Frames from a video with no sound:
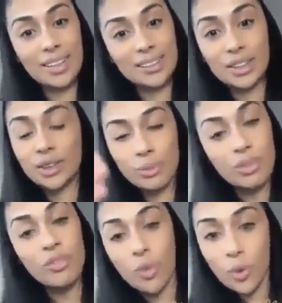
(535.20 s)
because then she'll
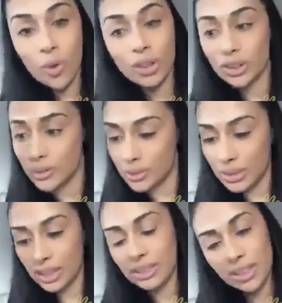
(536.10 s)
be full and she'll
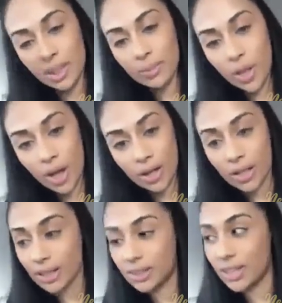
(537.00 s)
stay asleep longer, because